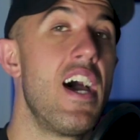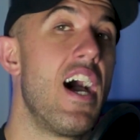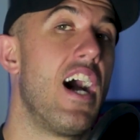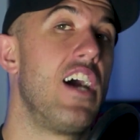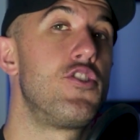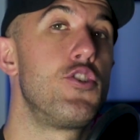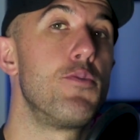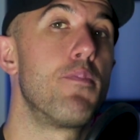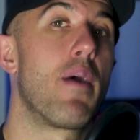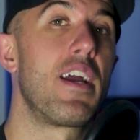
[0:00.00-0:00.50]

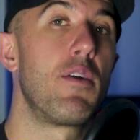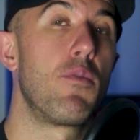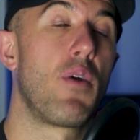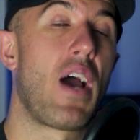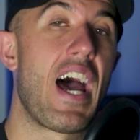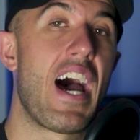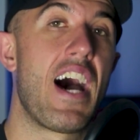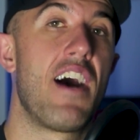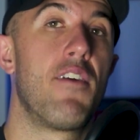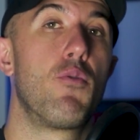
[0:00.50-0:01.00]
as you might
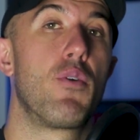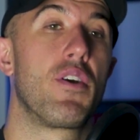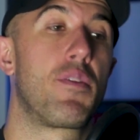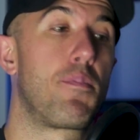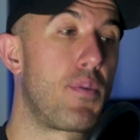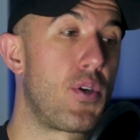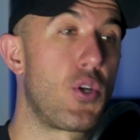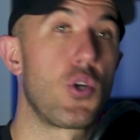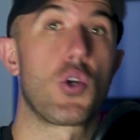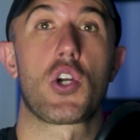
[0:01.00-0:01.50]
have
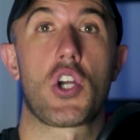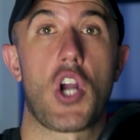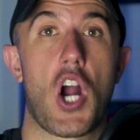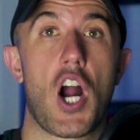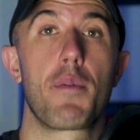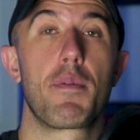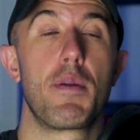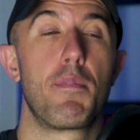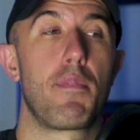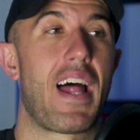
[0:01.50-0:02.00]
with pure
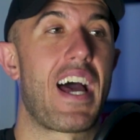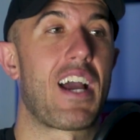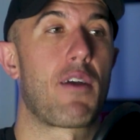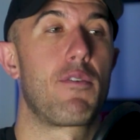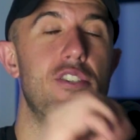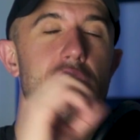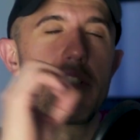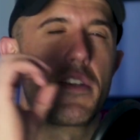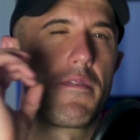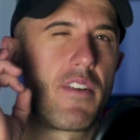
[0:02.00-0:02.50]
carbon black,
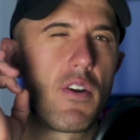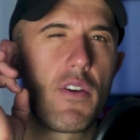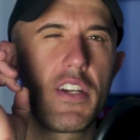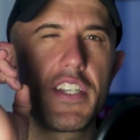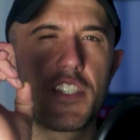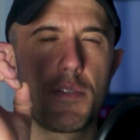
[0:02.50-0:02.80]
which is a very